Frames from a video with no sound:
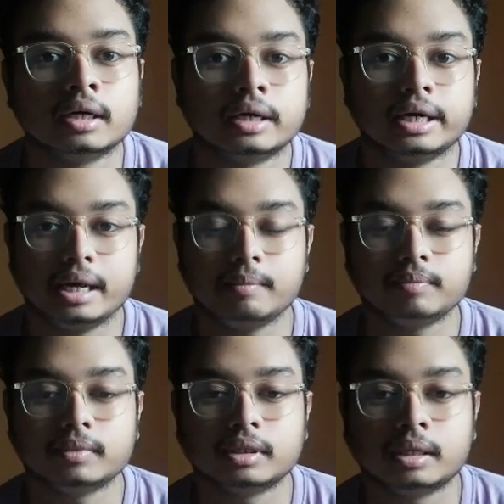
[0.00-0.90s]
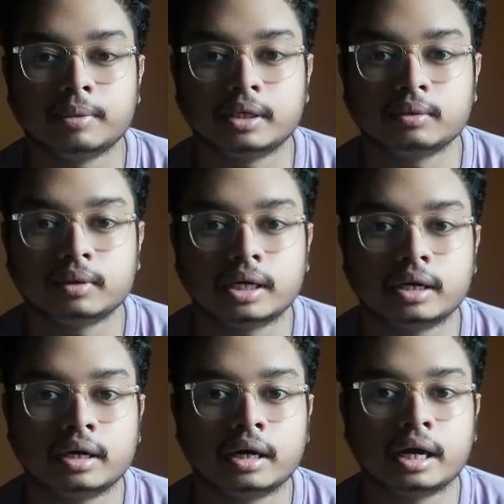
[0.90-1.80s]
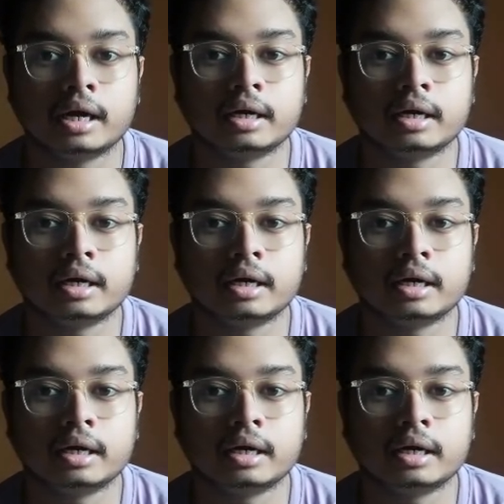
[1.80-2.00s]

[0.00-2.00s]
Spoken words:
name the particular